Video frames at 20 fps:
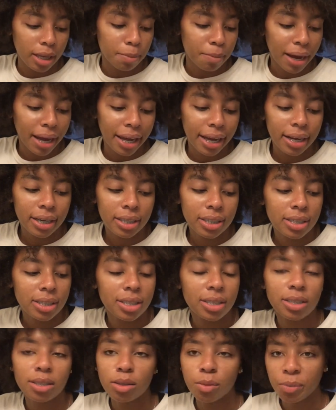My hair
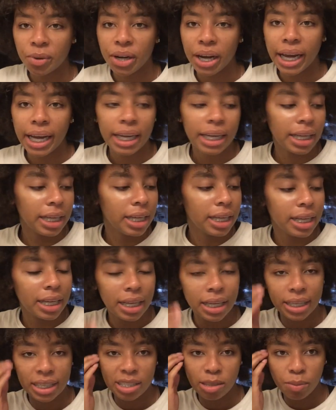needs to break,
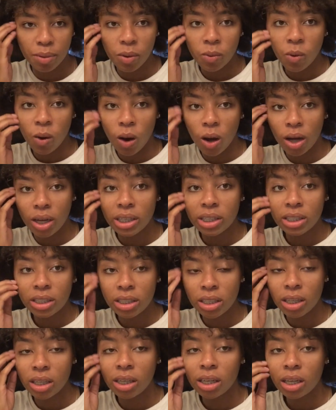needs to be
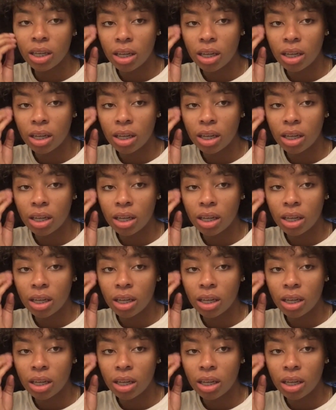washed.